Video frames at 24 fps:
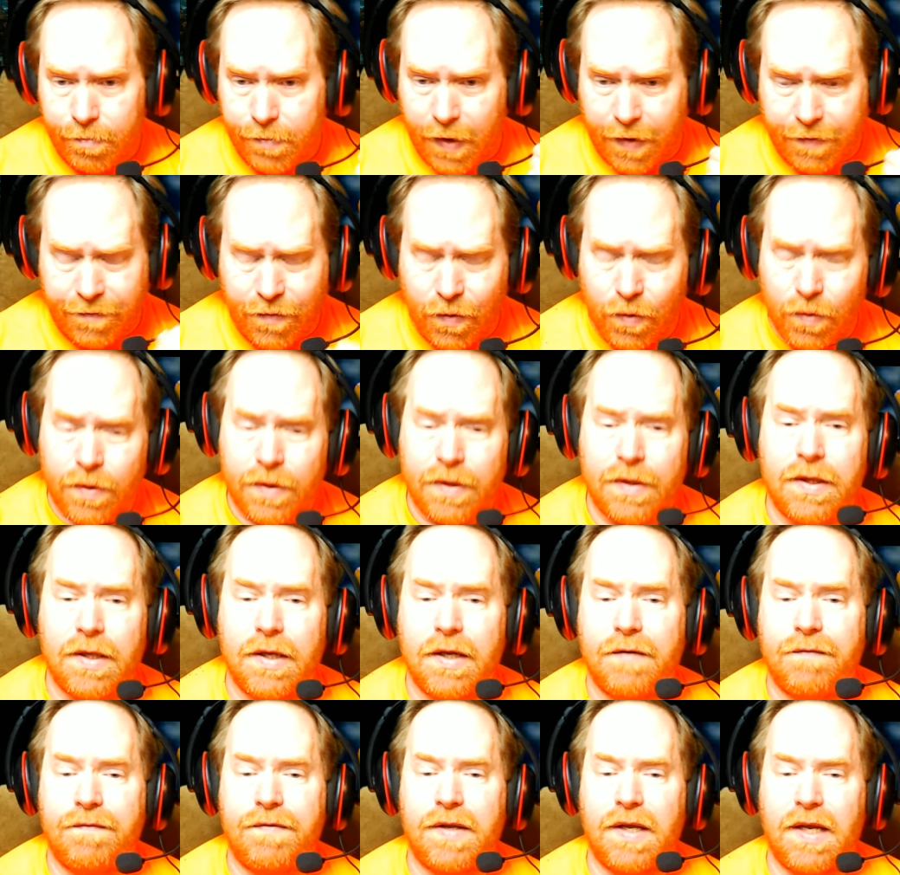
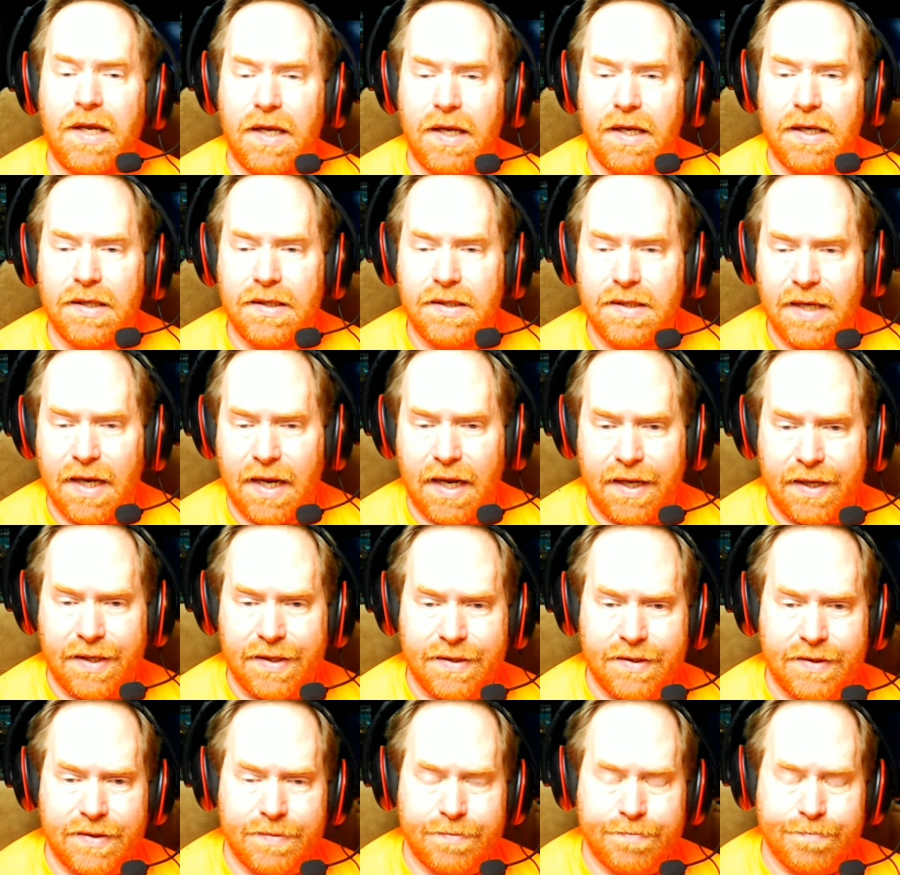lived in
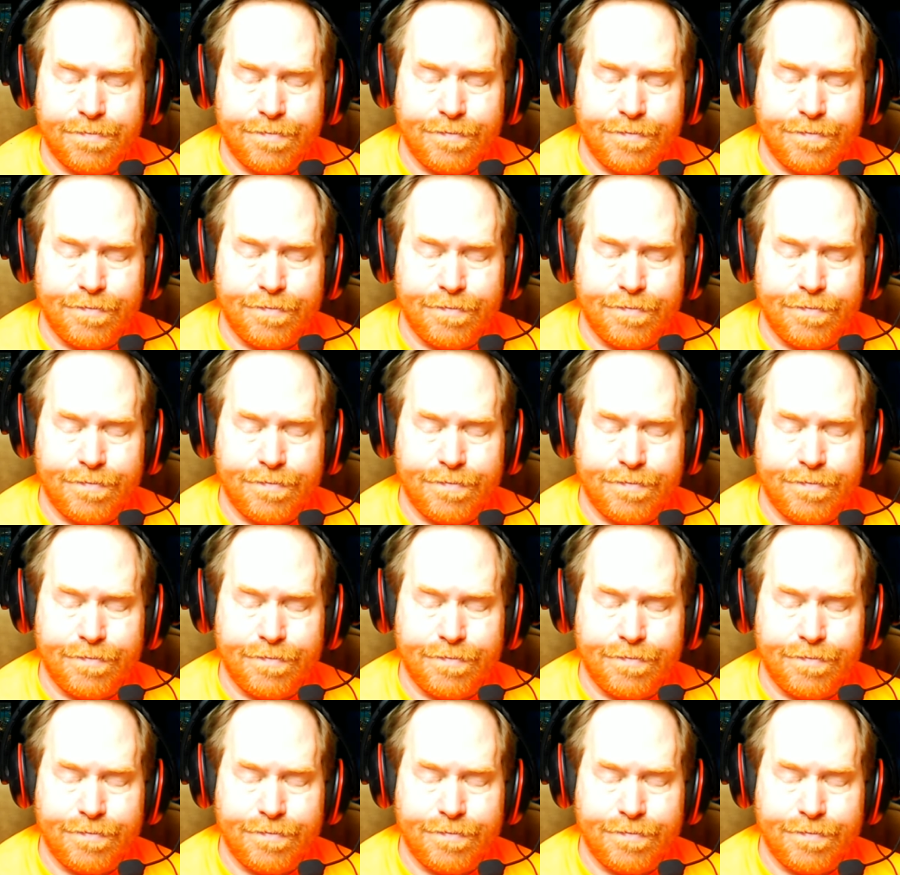tanks.